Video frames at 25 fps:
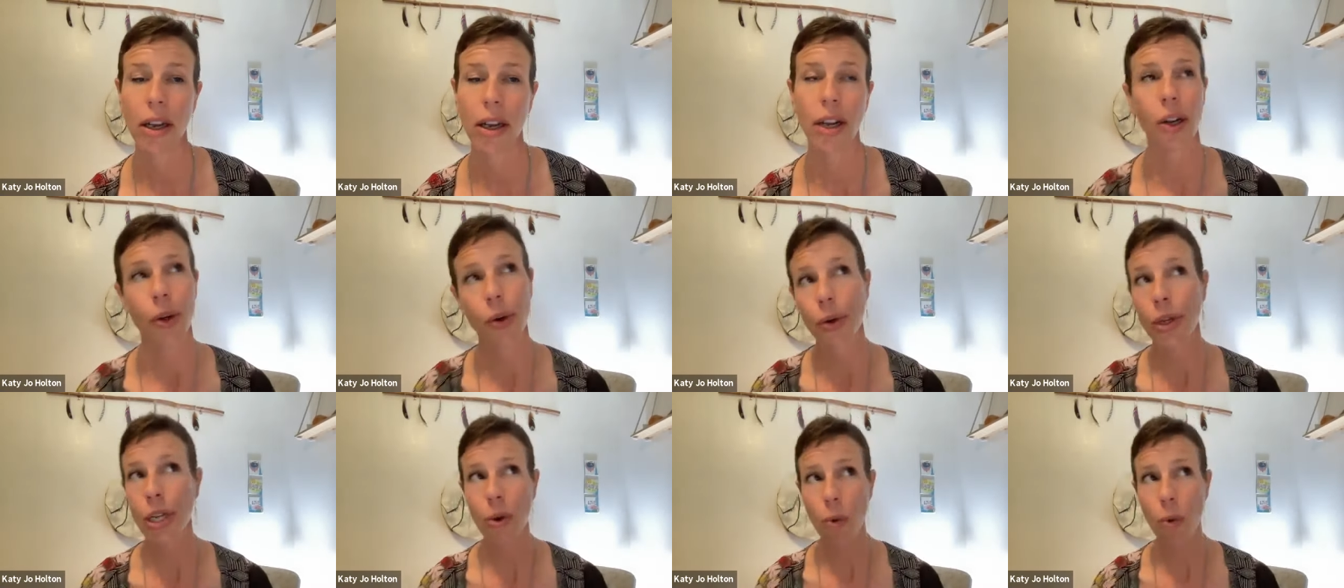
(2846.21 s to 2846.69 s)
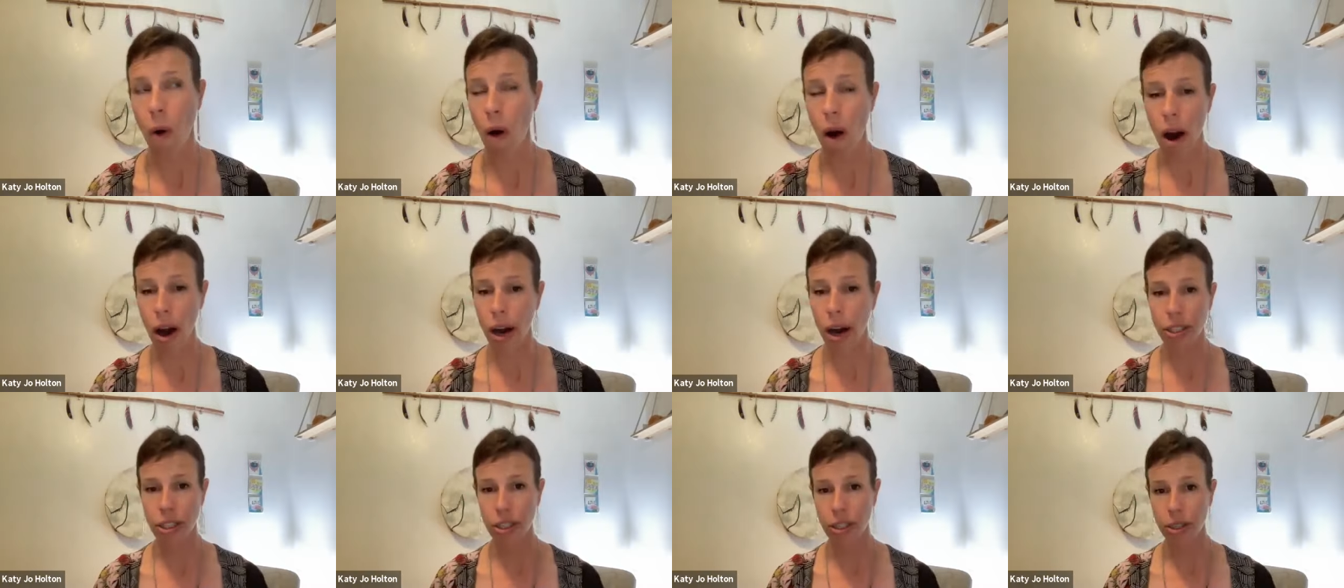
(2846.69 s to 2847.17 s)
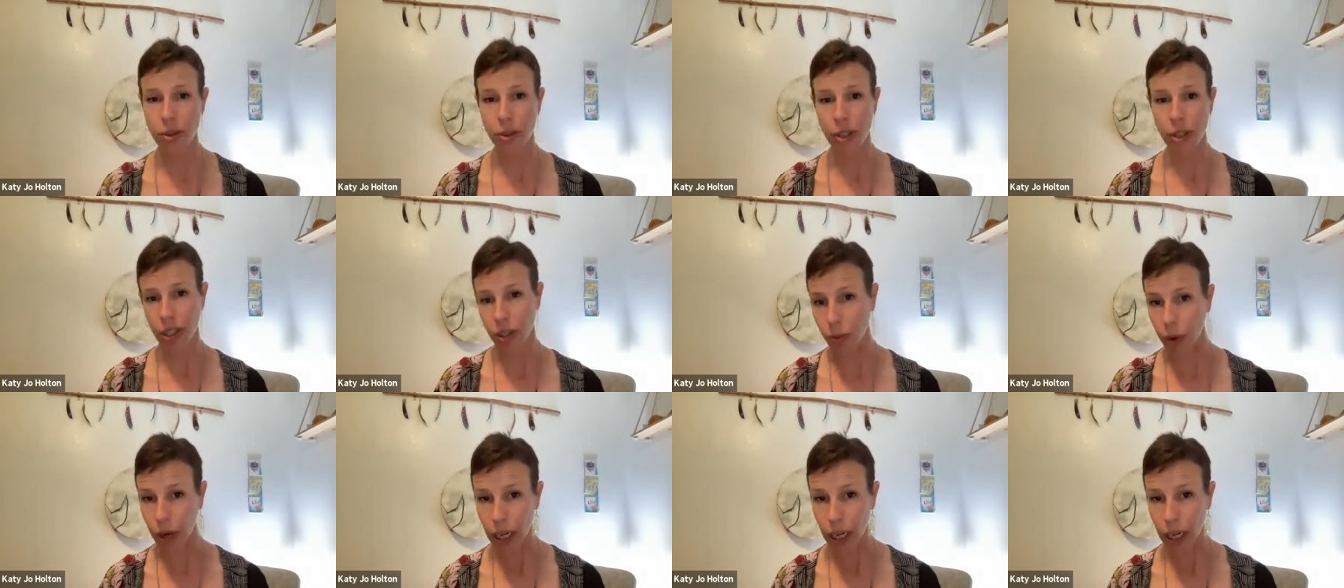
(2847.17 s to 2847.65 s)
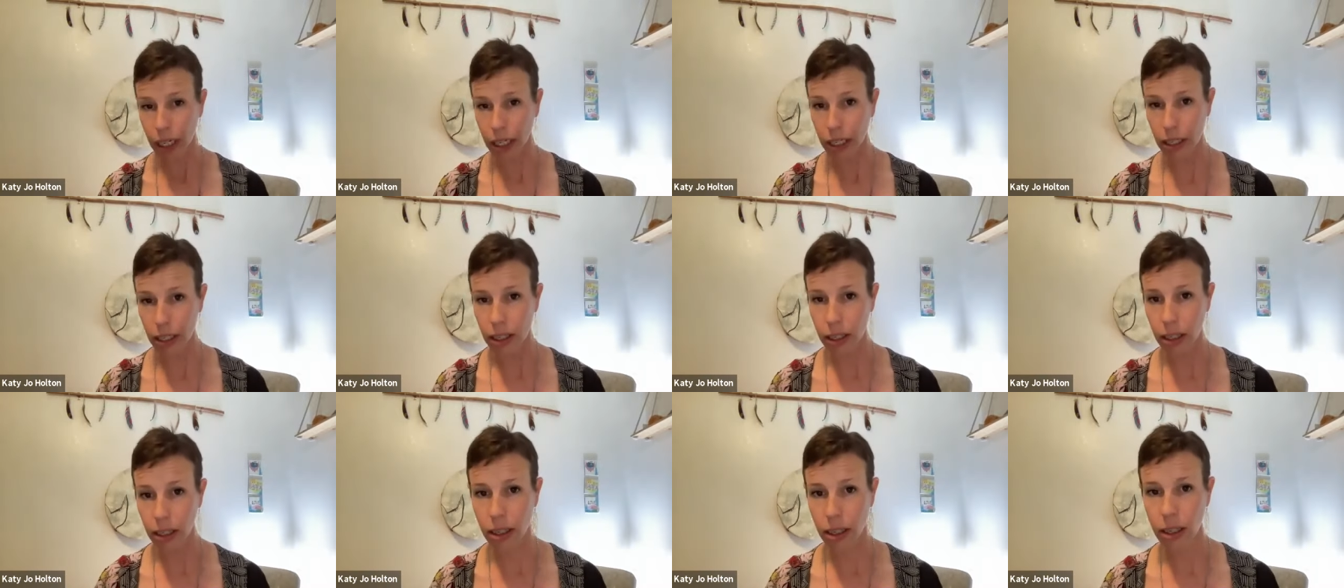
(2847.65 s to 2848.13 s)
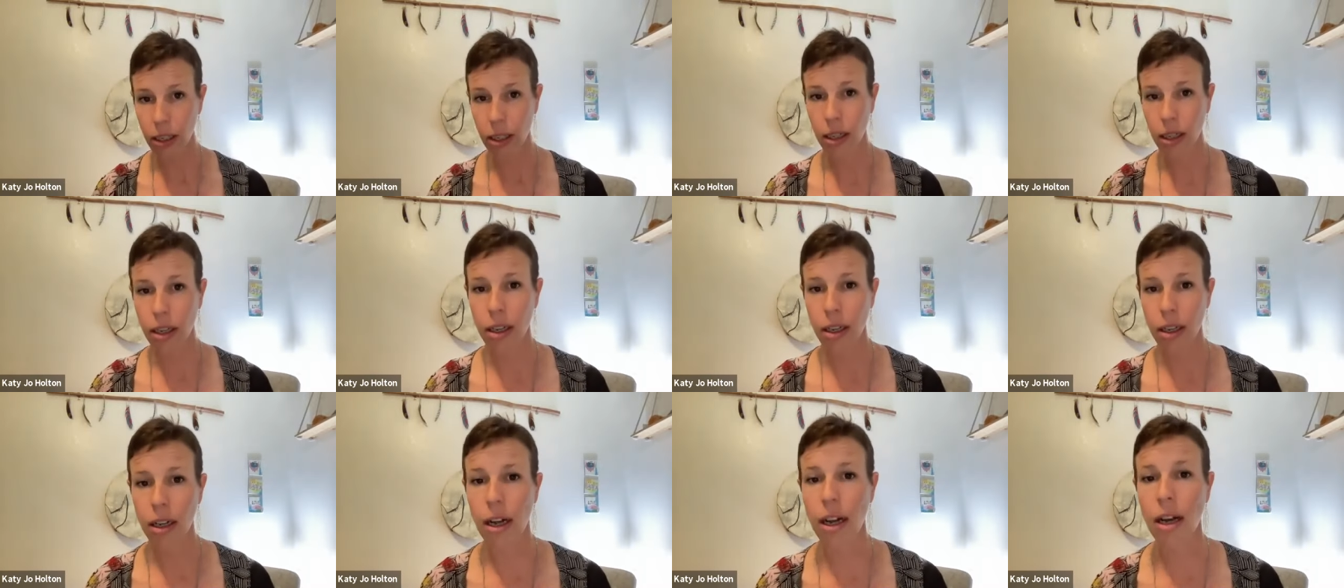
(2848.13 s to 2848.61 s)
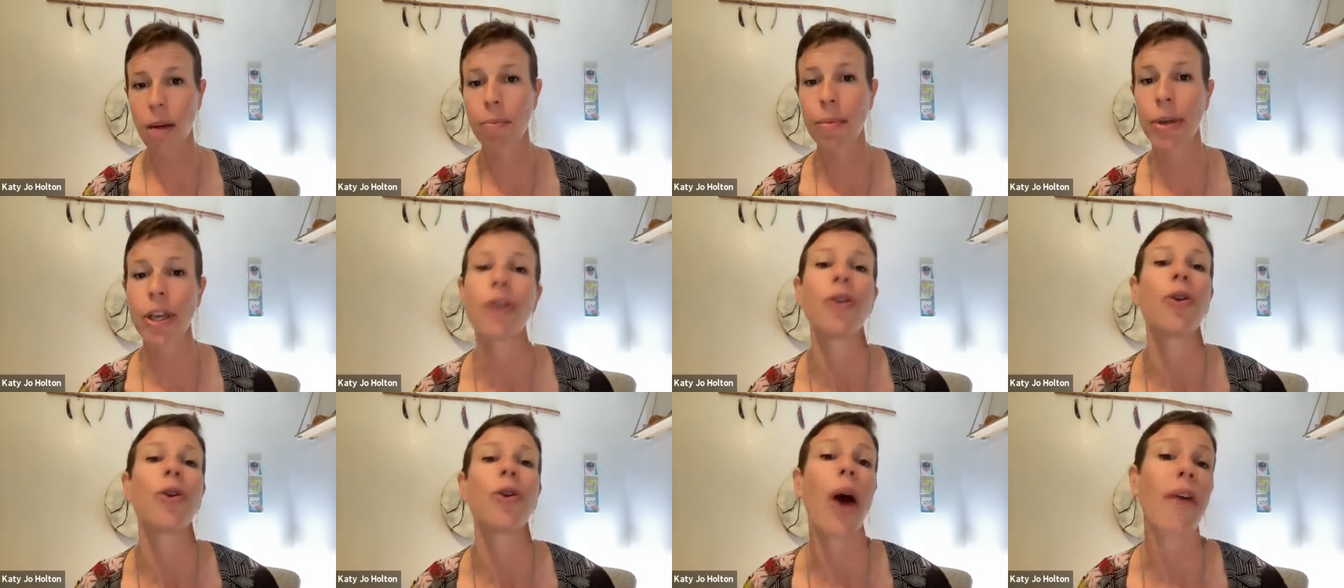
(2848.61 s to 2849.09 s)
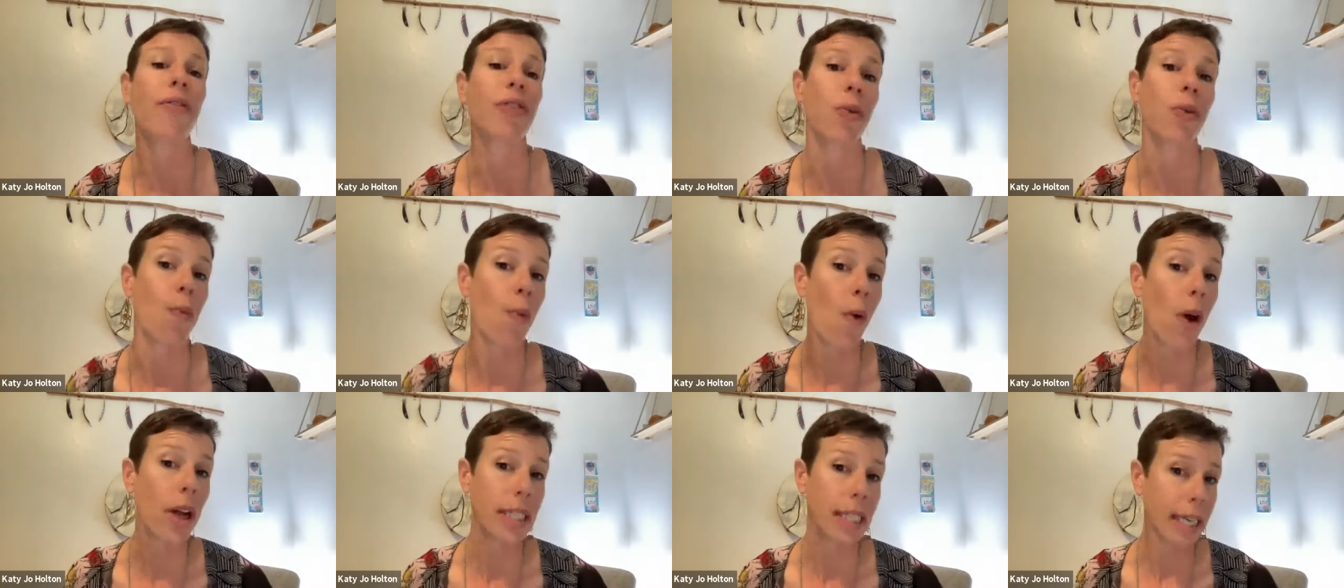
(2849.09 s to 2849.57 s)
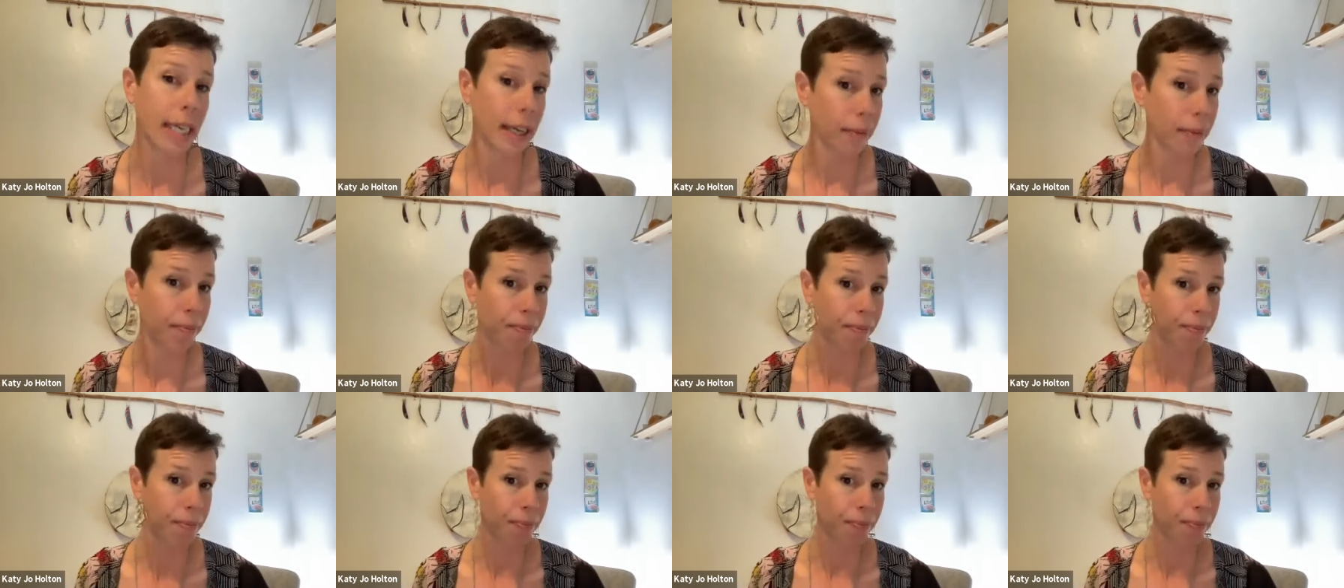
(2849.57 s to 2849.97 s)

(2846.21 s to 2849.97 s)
and who you are to do this work, um, but you do have to want it.